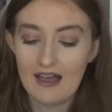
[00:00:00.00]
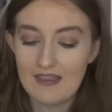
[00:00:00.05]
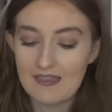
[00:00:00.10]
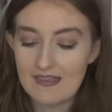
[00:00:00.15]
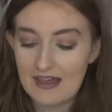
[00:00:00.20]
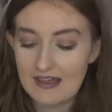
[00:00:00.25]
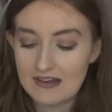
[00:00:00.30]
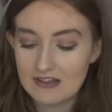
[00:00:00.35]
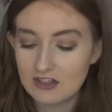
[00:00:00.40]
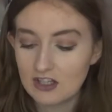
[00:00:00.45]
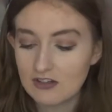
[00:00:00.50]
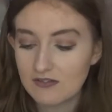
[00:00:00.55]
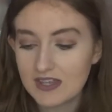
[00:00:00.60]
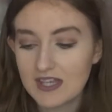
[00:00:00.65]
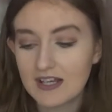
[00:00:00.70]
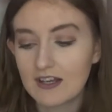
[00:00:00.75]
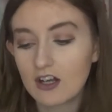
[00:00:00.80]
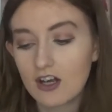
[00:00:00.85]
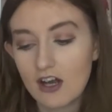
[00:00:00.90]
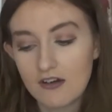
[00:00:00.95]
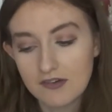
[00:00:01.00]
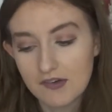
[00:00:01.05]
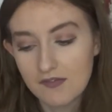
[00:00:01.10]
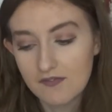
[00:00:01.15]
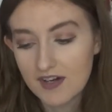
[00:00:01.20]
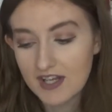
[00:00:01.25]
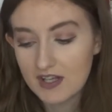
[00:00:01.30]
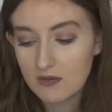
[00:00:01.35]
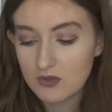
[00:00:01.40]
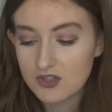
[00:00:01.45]
And then the other thing I got for
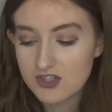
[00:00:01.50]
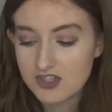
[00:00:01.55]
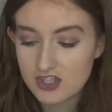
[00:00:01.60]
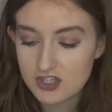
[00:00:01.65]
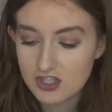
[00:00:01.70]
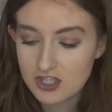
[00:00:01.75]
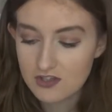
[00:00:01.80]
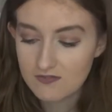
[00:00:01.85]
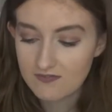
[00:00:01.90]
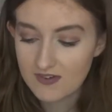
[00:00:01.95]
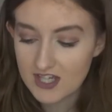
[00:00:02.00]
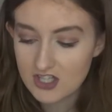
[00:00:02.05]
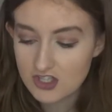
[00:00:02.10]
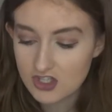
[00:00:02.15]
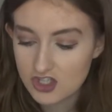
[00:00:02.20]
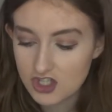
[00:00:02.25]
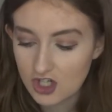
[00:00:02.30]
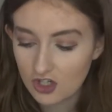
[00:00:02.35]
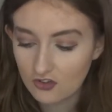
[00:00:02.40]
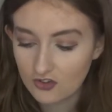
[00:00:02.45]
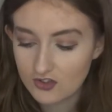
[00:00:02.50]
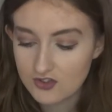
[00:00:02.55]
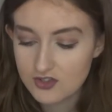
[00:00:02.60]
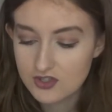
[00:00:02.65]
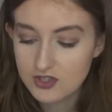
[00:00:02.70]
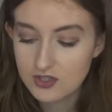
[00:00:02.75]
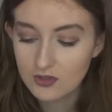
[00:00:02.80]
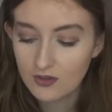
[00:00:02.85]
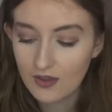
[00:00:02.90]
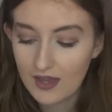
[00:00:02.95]
free was the Too Faced Chocolate
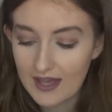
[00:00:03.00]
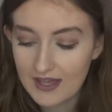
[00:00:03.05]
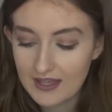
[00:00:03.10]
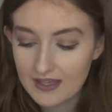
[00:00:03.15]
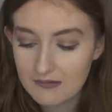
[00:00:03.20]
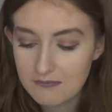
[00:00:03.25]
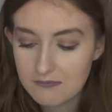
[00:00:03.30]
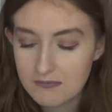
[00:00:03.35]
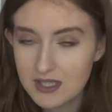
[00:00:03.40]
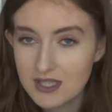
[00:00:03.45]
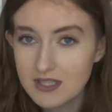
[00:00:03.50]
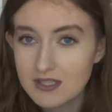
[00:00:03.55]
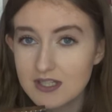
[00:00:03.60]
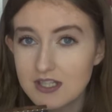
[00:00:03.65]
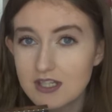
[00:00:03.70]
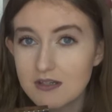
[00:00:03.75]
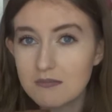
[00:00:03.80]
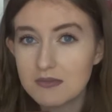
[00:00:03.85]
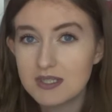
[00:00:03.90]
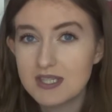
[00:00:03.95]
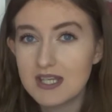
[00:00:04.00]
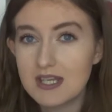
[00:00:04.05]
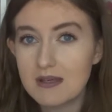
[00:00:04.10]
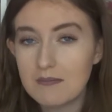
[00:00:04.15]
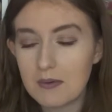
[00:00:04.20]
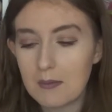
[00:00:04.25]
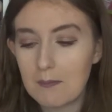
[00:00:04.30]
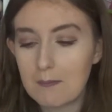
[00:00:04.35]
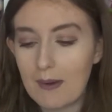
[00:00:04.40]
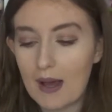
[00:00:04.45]
Soleil Medium
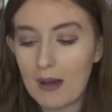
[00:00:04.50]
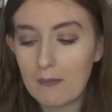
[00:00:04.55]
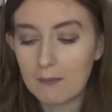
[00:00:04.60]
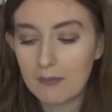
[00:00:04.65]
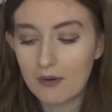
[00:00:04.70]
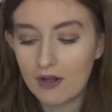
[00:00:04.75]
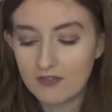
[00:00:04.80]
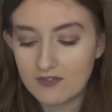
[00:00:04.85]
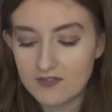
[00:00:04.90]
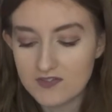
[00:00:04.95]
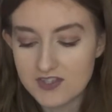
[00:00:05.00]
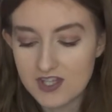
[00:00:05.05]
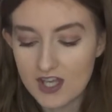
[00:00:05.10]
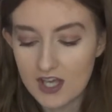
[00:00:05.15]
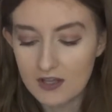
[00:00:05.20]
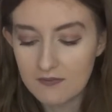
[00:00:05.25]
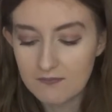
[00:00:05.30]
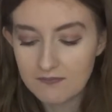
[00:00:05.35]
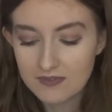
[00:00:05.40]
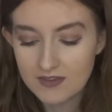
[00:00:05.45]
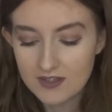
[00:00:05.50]
Deep Matte Bronzer.